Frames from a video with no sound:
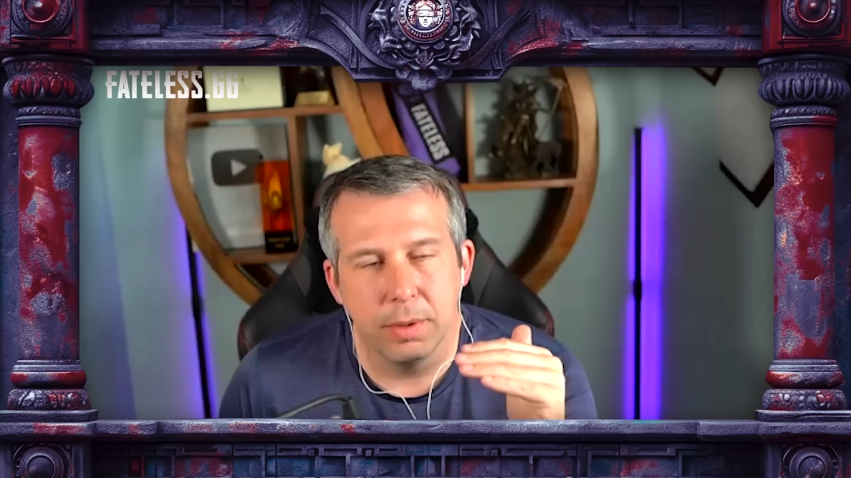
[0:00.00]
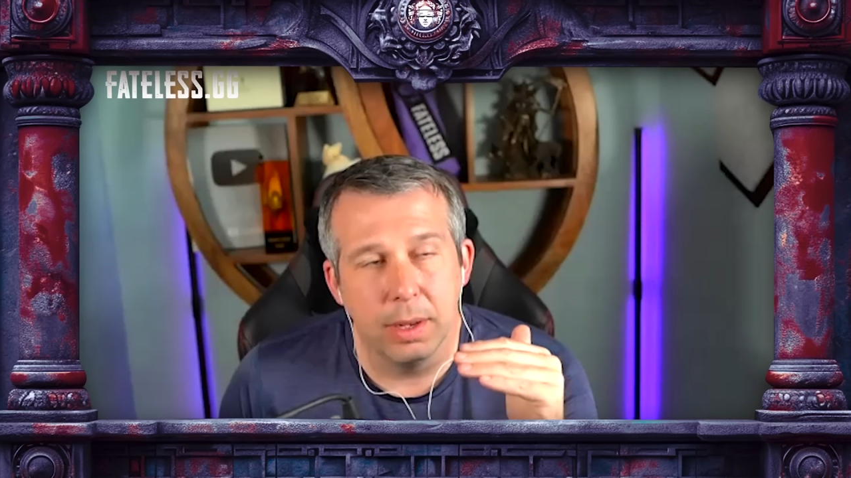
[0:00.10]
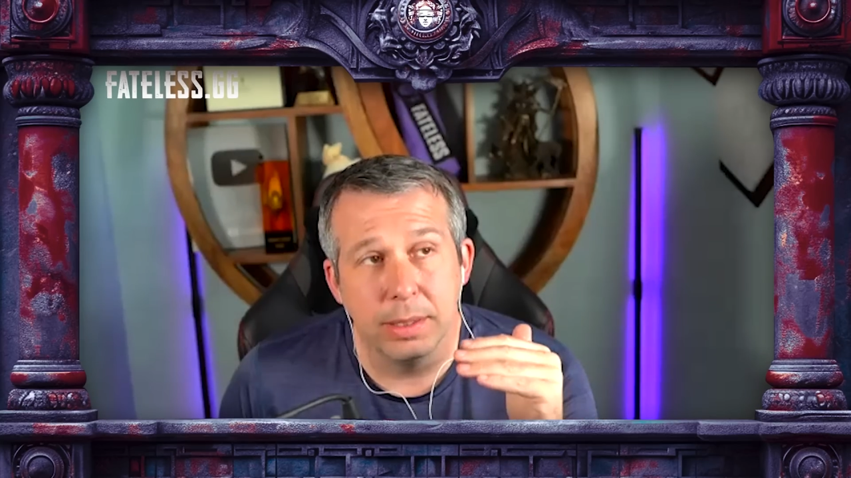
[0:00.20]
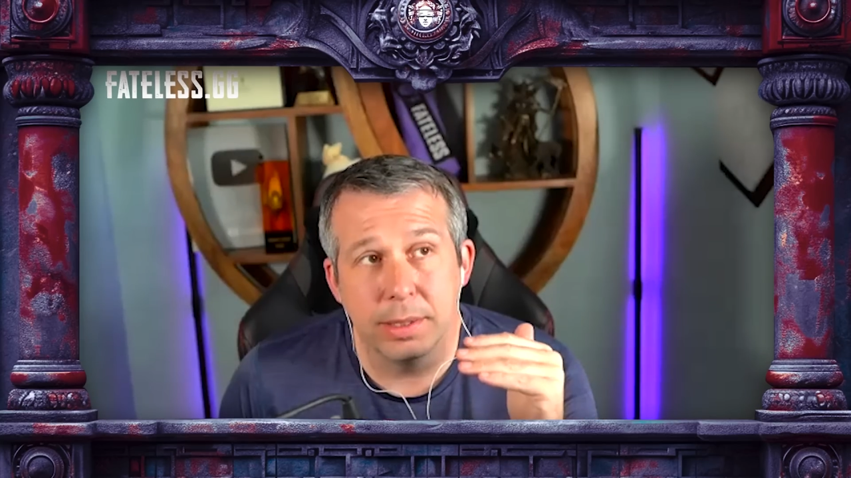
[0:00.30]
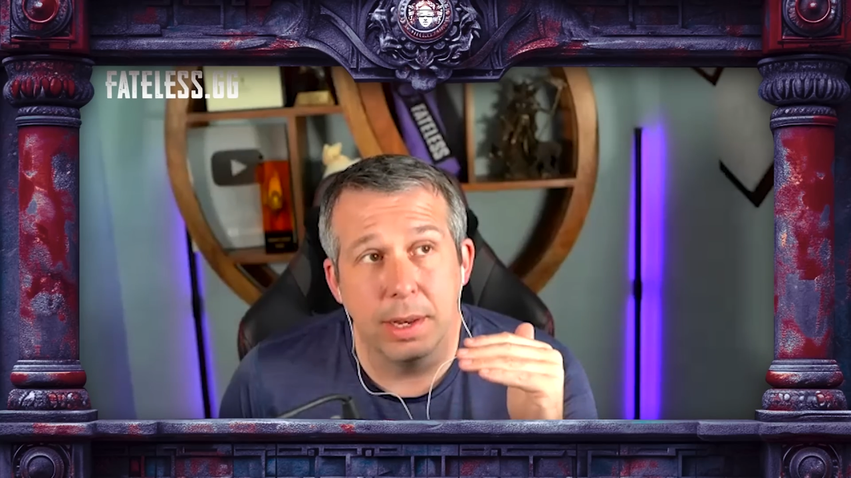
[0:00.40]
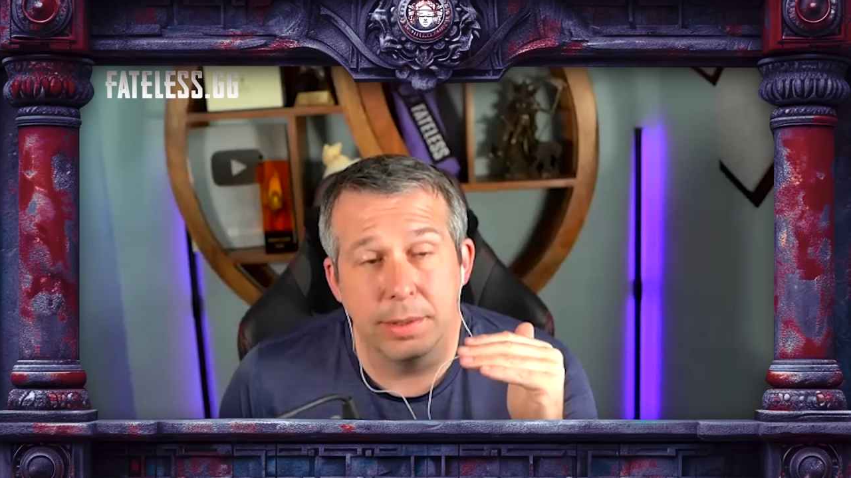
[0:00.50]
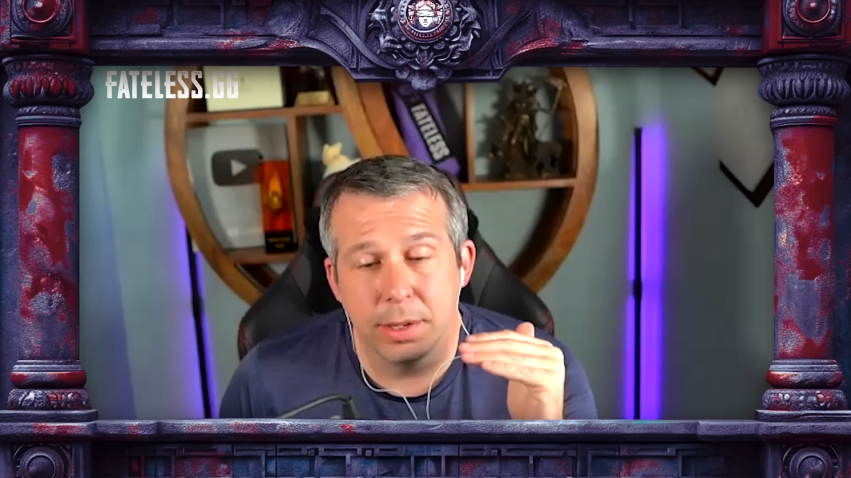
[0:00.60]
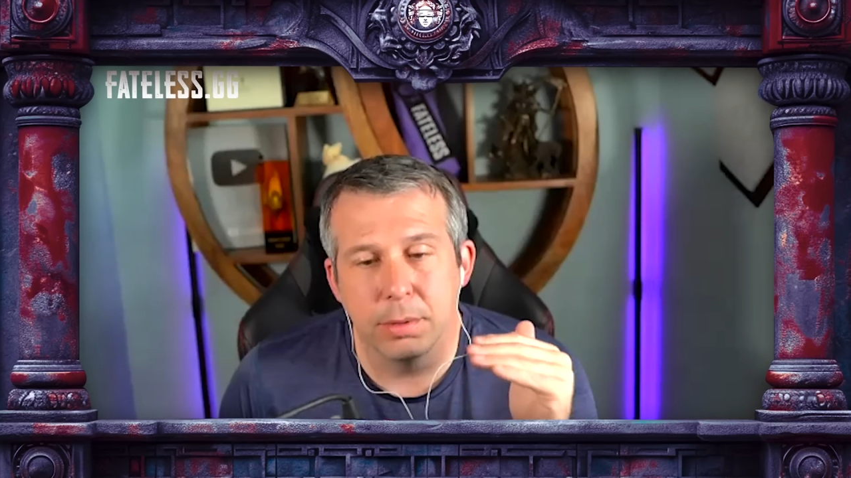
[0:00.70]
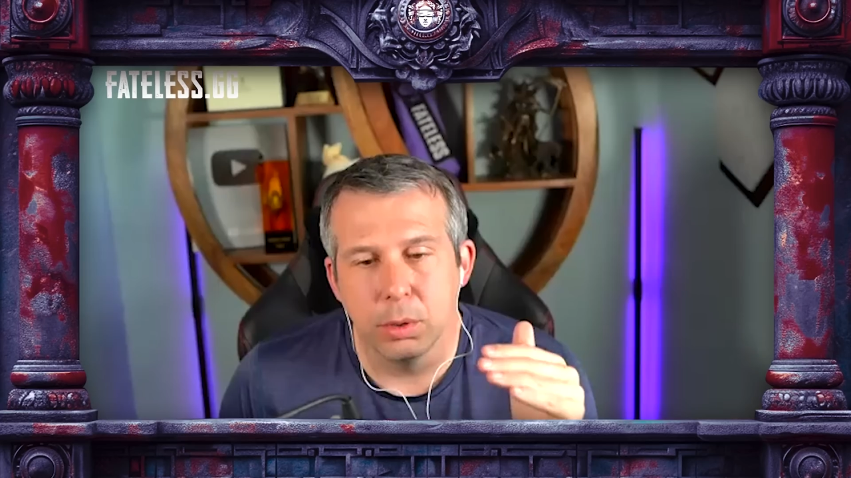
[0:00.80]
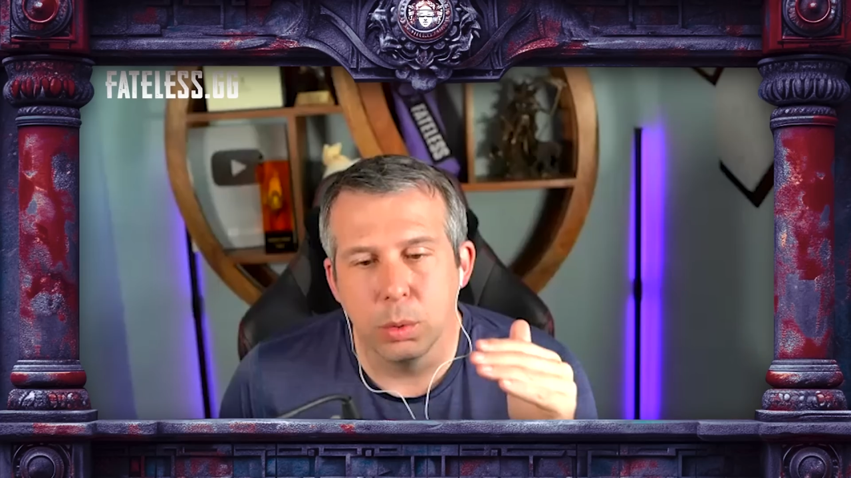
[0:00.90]
like is it in
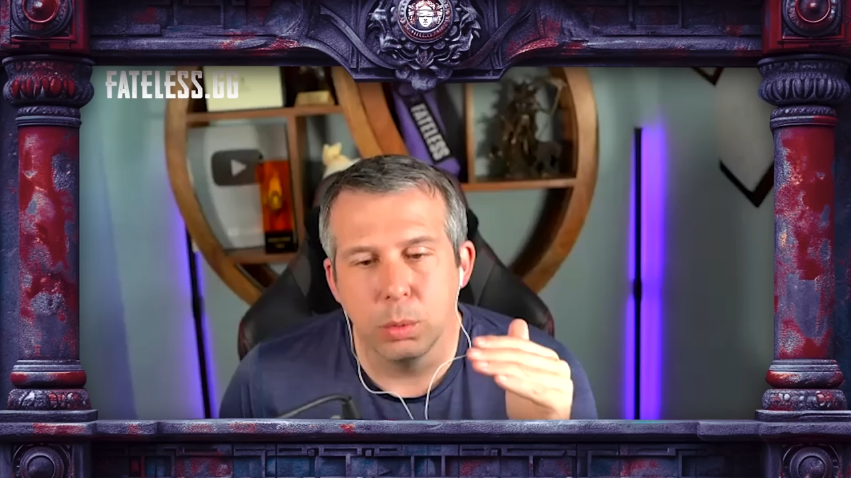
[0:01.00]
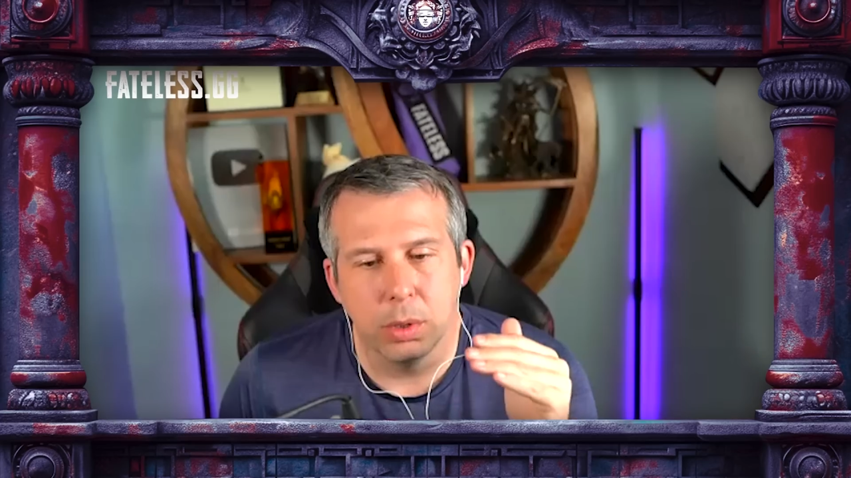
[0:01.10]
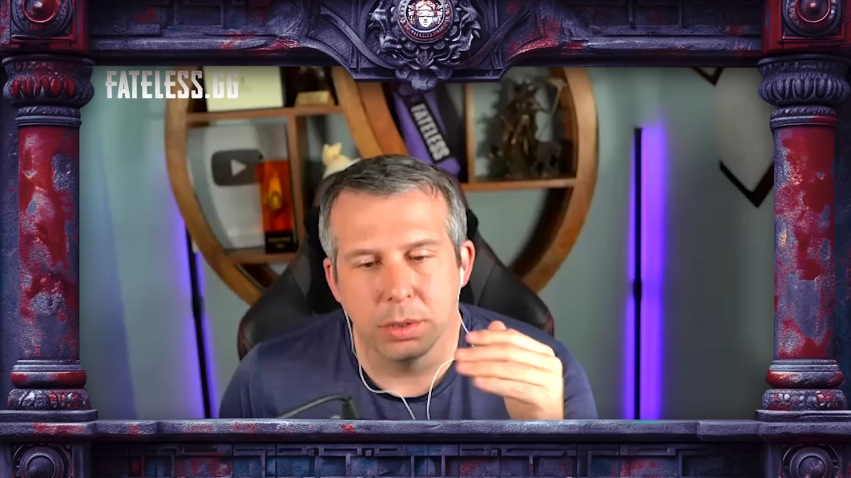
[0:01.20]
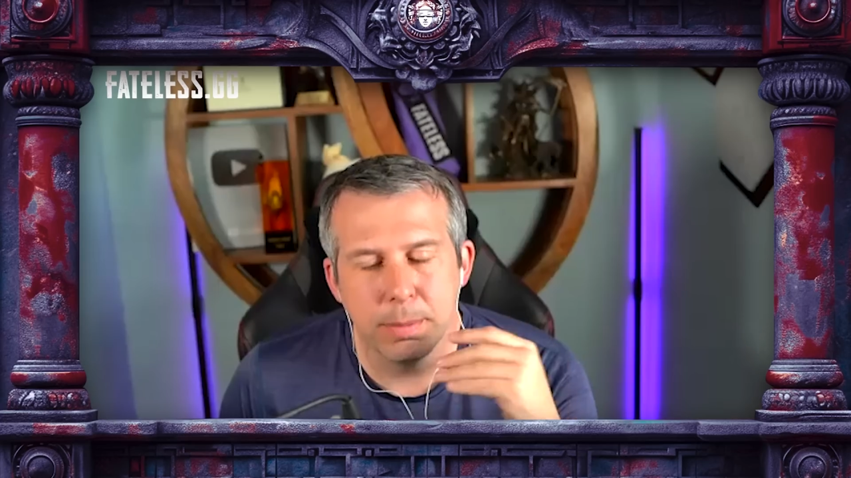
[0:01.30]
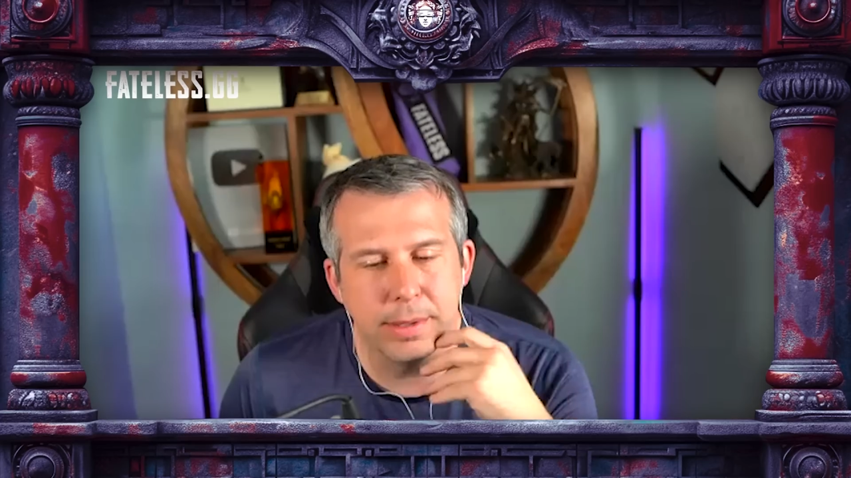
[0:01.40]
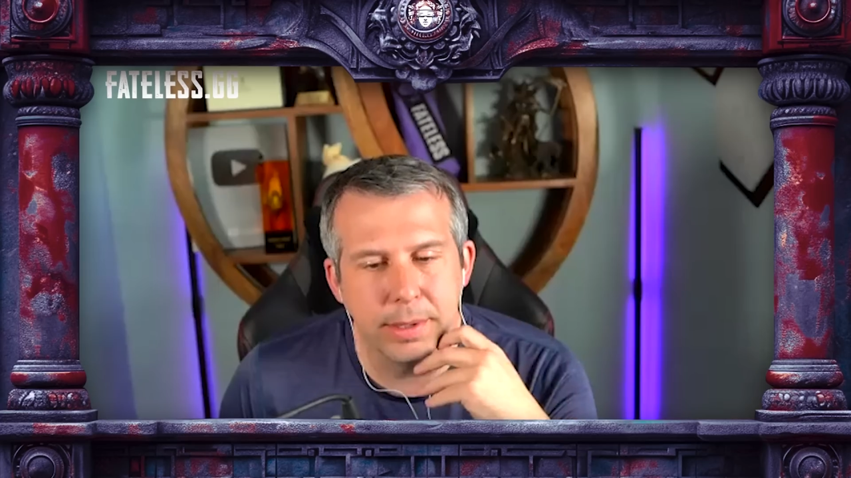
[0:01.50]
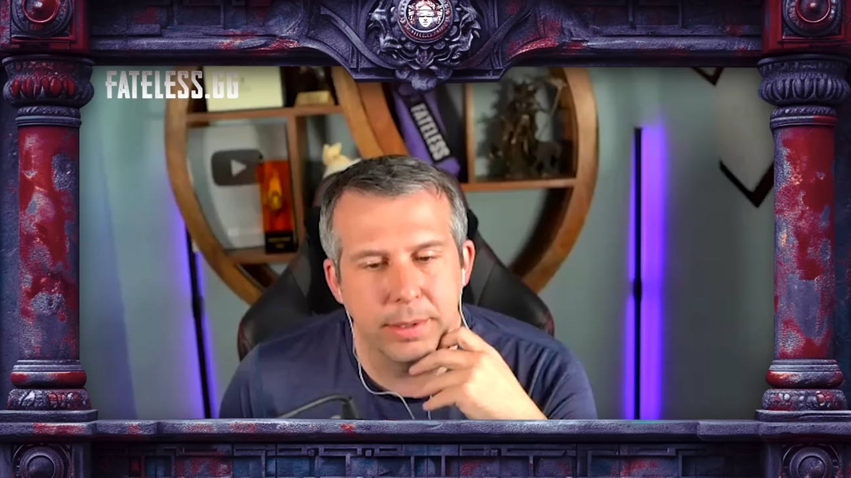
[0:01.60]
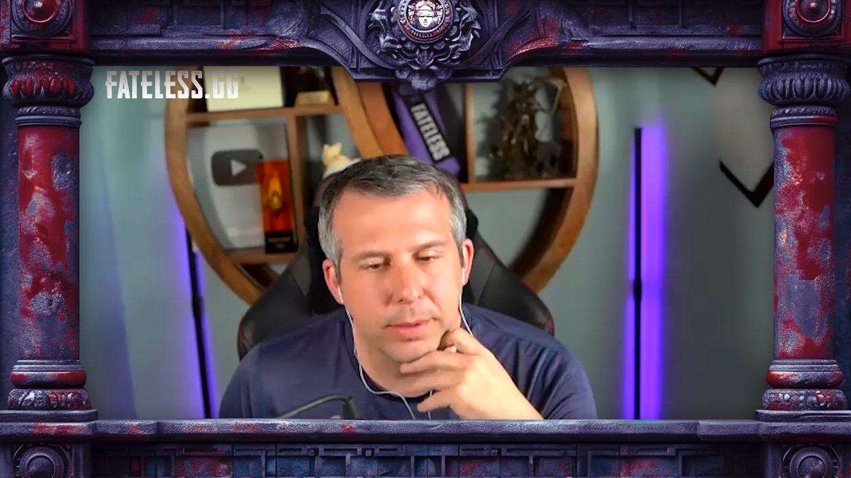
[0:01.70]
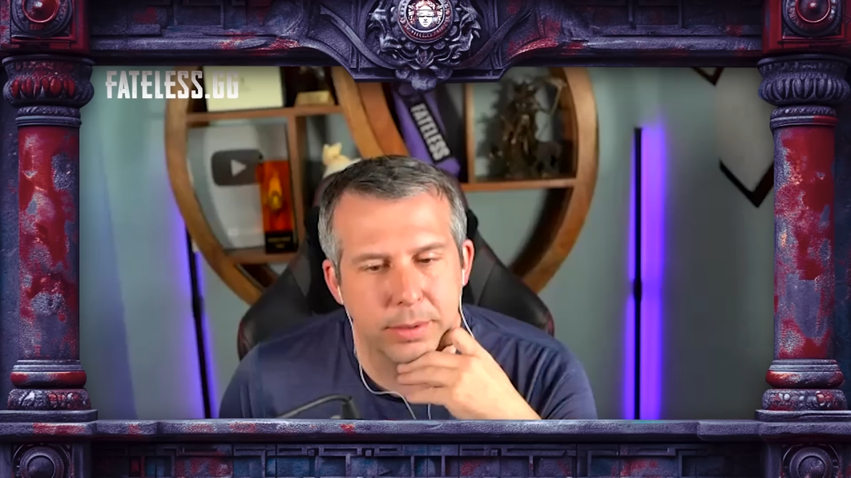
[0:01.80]
terms of cool cosmetics.